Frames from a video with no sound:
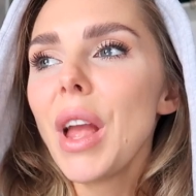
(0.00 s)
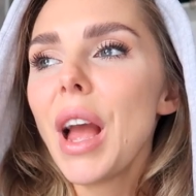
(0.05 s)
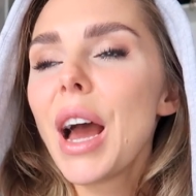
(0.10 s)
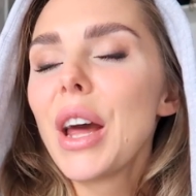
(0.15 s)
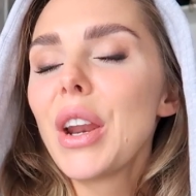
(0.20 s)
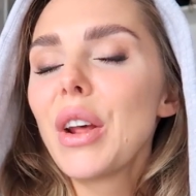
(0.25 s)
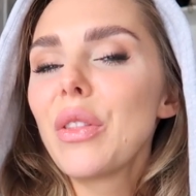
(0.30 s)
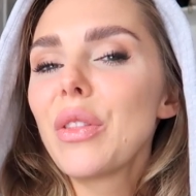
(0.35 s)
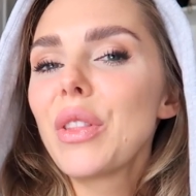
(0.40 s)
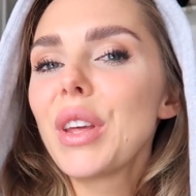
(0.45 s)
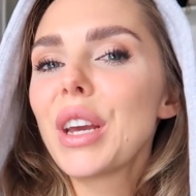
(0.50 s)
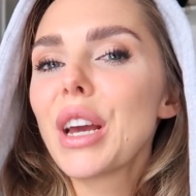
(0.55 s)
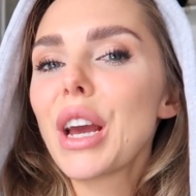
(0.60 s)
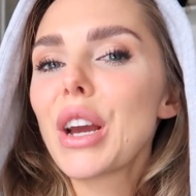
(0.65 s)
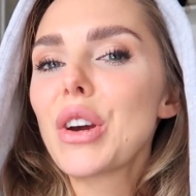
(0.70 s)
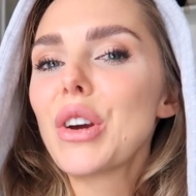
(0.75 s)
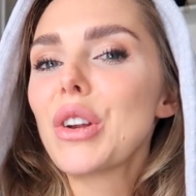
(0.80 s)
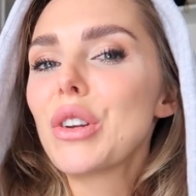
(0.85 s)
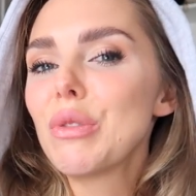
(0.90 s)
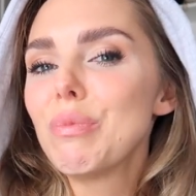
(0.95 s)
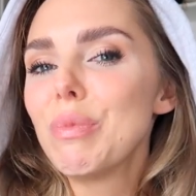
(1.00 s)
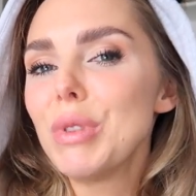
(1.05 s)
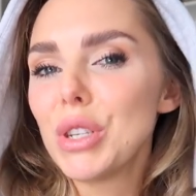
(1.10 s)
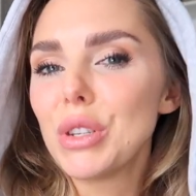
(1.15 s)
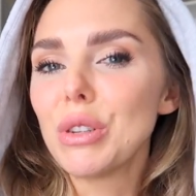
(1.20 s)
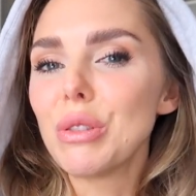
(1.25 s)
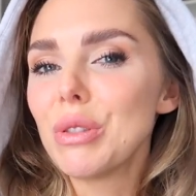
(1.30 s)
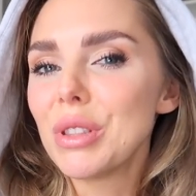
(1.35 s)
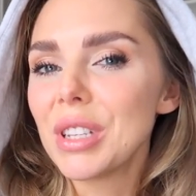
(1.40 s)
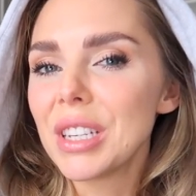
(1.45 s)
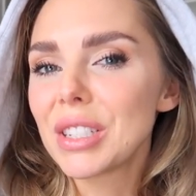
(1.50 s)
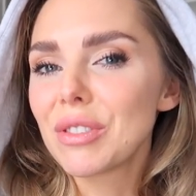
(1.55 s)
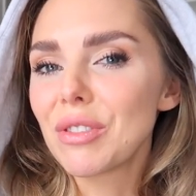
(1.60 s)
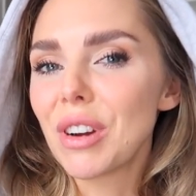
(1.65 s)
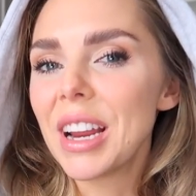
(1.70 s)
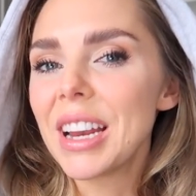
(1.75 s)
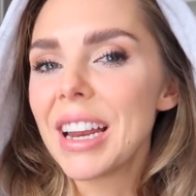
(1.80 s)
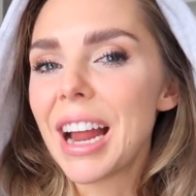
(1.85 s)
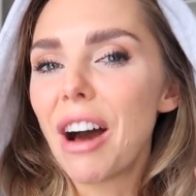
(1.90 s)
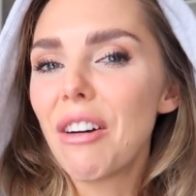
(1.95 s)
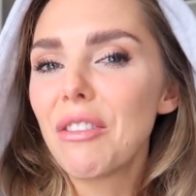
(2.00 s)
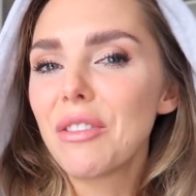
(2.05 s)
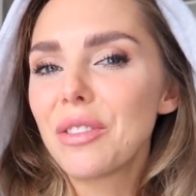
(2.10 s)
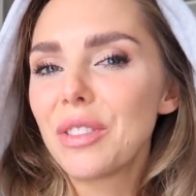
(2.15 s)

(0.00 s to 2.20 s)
I don't think I could be doing this right now.